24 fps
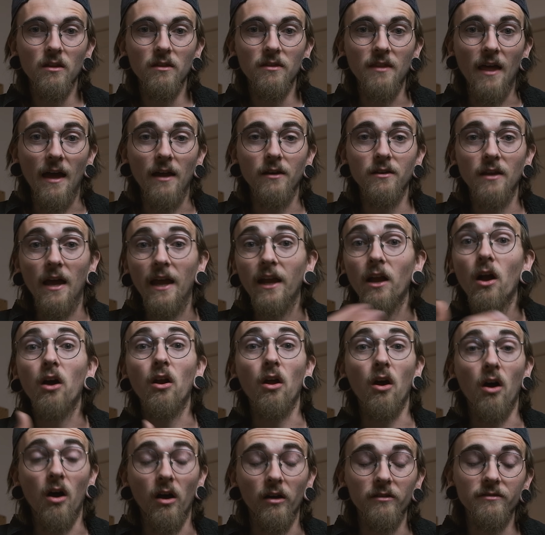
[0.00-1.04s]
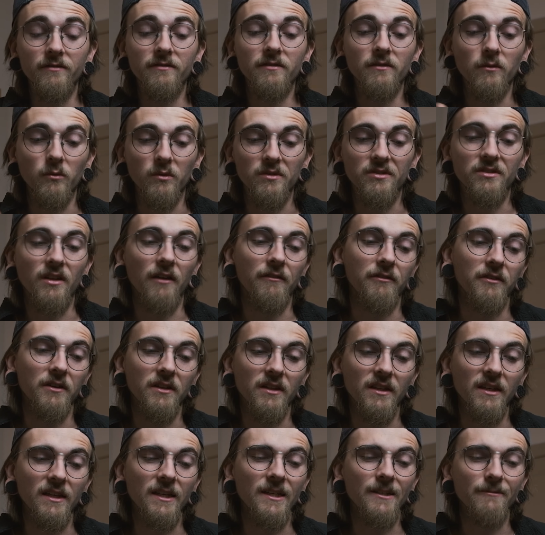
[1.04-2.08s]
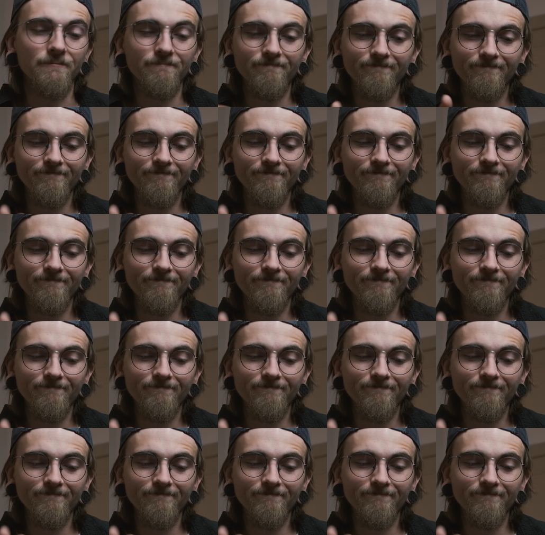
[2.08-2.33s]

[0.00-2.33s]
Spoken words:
that I got off was definitely